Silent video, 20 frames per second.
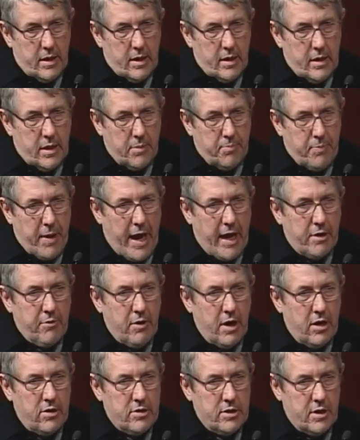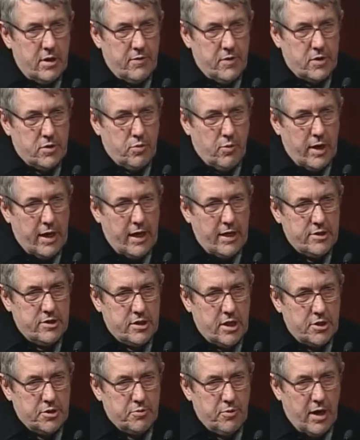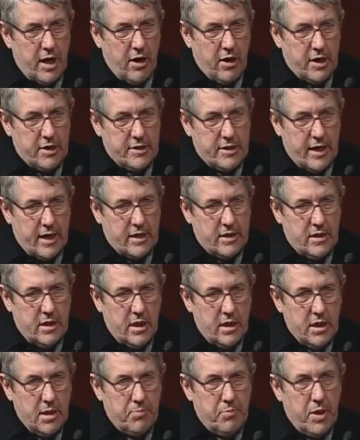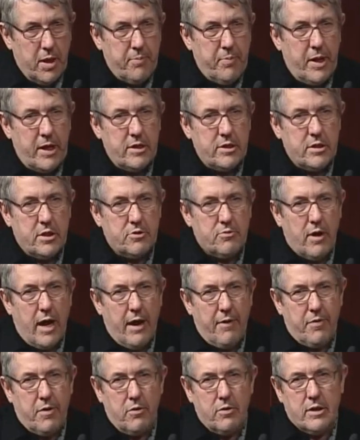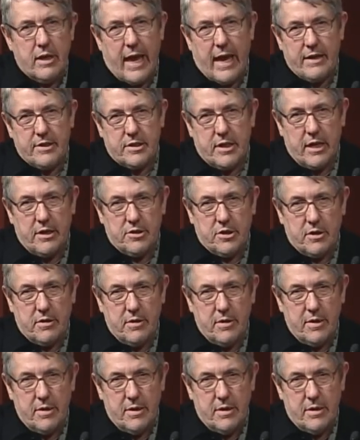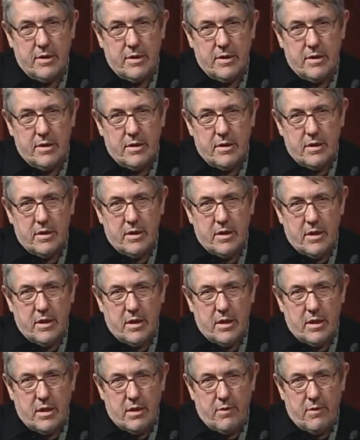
The background of the twentieth century architect, the blimpies, the drive-through gas station, the